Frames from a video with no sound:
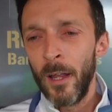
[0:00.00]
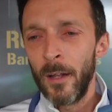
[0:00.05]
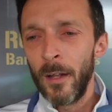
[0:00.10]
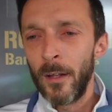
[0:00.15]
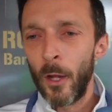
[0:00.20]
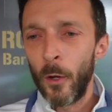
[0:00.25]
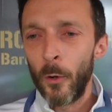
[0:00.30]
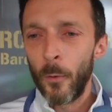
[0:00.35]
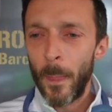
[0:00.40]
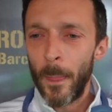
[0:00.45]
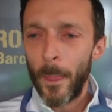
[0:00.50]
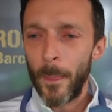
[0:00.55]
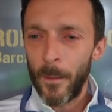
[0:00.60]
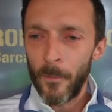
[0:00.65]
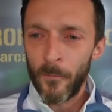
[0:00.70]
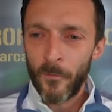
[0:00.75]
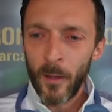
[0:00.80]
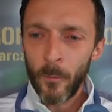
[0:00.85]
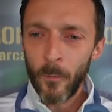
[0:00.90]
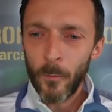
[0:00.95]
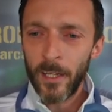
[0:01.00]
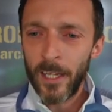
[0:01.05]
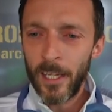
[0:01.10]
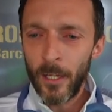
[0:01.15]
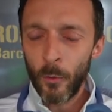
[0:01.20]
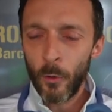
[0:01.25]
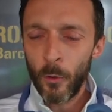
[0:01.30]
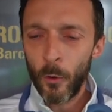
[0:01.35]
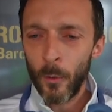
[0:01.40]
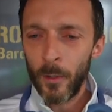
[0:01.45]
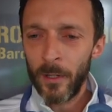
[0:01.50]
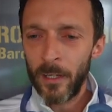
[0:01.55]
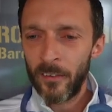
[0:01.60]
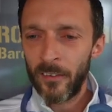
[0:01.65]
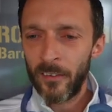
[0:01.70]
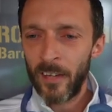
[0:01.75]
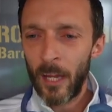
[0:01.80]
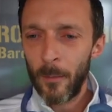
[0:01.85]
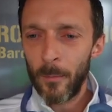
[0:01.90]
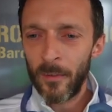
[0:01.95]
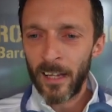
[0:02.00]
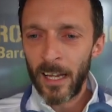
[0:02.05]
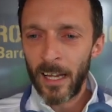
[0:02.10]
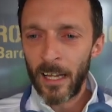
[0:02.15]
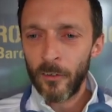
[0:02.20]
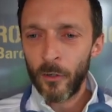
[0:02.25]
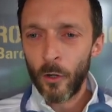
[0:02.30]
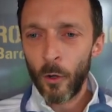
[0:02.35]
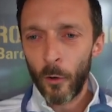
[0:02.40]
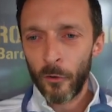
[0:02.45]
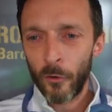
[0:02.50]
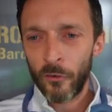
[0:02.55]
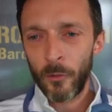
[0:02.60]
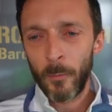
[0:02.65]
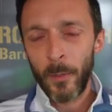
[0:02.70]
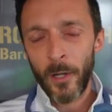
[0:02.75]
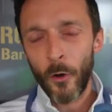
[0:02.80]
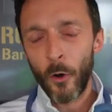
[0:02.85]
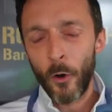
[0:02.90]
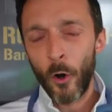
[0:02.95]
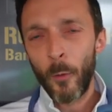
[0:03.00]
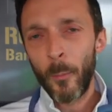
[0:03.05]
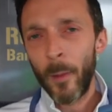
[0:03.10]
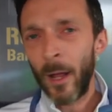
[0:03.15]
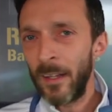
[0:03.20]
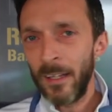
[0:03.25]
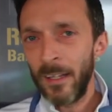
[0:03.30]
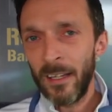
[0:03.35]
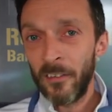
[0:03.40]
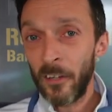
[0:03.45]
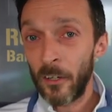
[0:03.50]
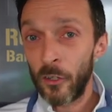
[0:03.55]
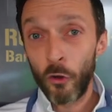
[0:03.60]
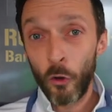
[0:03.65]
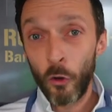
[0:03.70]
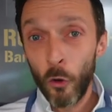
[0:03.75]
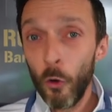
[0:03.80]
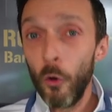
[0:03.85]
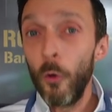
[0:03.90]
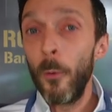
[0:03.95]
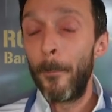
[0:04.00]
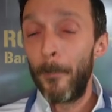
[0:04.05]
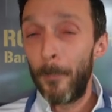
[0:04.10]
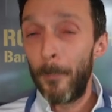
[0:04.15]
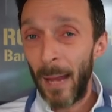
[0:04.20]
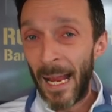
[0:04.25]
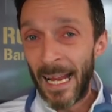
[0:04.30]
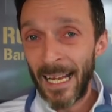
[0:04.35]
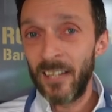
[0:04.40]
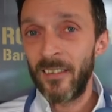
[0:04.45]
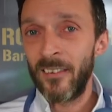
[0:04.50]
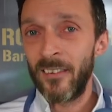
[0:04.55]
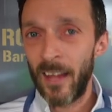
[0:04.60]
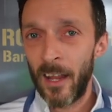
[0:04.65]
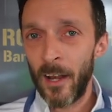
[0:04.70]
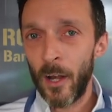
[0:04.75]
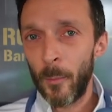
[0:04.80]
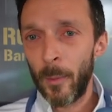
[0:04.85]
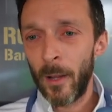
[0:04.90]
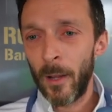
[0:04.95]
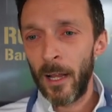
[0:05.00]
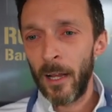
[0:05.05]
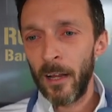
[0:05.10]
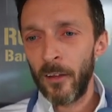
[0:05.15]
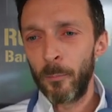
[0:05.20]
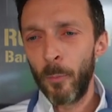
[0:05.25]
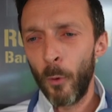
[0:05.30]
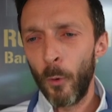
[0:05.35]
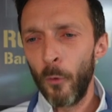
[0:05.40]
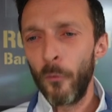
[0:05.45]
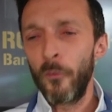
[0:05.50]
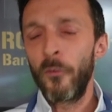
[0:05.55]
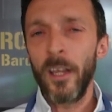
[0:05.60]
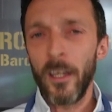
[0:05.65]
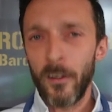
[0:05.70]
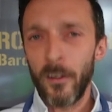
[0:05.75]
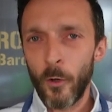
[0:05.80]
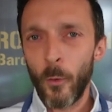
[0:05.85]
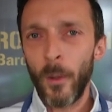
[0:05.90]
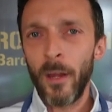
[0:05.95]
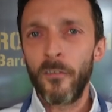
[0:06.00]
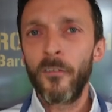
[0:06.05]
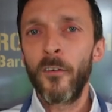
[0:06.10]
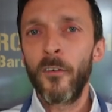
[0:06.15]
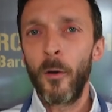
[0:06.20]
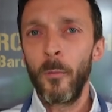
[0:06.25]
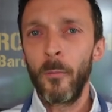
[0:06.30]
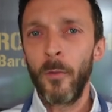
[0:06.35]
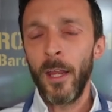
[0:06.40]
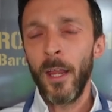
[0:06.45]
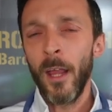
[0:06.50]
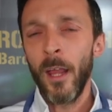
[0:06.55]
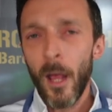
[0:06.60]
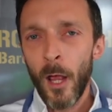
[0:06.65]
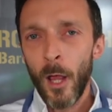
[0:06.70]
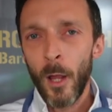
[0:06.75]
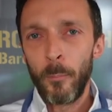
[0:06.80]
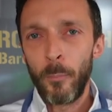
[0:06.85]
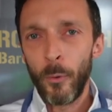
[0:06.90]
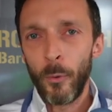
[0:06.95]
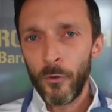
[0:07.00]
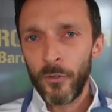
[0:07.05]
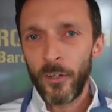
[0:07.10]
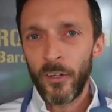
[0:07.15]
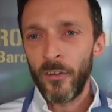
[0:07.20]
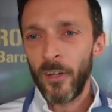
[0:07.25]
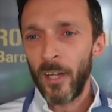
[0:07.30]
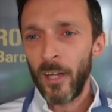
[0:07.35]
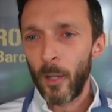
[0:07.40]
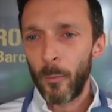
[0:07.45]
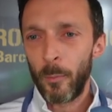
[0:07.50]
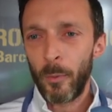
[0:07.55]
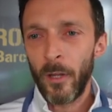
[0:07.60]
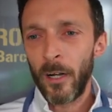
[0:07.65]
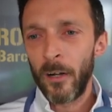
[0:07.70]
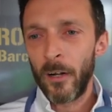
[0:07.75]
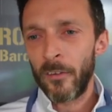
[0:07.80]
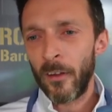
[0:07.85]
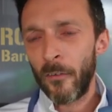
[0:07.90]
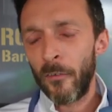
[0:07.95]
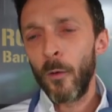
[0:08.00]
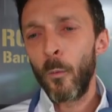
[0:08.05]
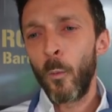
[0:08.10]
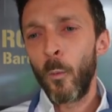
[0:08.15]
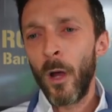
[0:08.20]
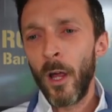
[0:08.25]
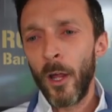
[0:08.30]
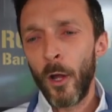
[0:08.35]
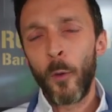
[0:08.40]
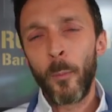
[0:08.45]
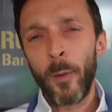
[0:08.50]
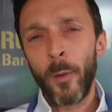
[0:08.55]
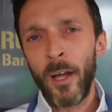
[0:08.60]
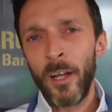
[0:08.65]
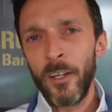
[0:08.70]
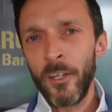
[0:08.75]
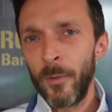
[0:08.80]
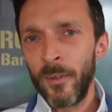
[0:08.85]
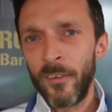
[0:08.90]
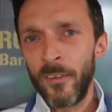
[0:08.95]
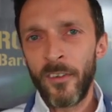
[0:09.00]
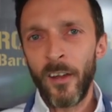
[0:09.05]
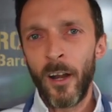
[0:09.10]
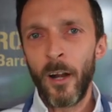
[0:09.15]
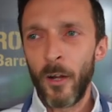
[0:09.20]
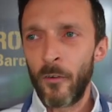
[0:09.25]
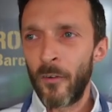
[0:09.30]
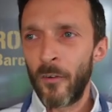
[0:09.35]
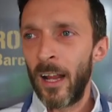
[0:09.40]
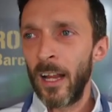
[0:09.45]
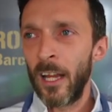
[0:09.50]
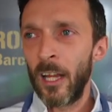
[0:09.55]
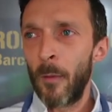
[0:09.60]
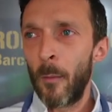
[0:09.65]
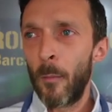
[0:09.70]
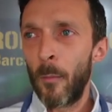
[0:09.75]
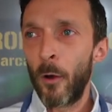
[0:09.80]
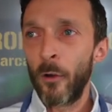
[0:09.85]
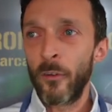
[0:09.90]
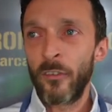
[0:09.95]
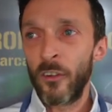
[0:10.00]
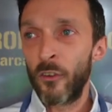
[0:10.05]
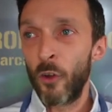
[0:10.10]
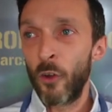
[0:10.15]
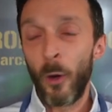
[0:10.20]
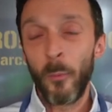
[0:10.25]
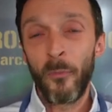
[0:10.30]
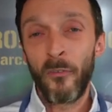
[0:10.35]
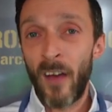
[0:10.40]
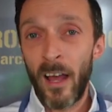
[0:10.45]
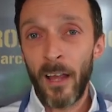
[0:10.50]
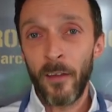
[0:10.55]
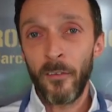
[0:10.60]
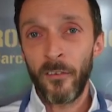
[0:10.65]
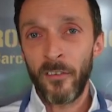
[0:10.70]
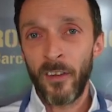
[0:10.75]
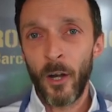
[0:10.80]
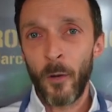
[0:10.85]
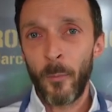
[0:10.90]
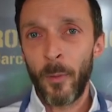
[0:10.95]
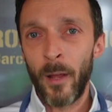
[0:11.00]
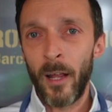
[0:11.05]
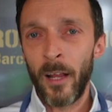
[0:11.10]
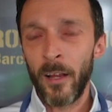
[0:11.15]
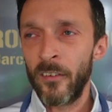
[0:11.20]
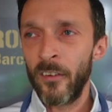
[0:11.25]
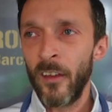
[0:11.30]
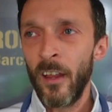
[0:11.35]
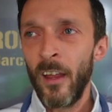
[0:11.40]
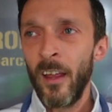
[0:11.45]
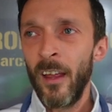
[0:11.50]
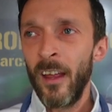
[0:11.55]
Now, the thing with Kyogo in this game is, against Klosterman and Orban, these are two big centre-backs, both like quite firmly Bundesliga players. I think Willy Orban, you would certainly rank him amongst the top 5 centre-backs.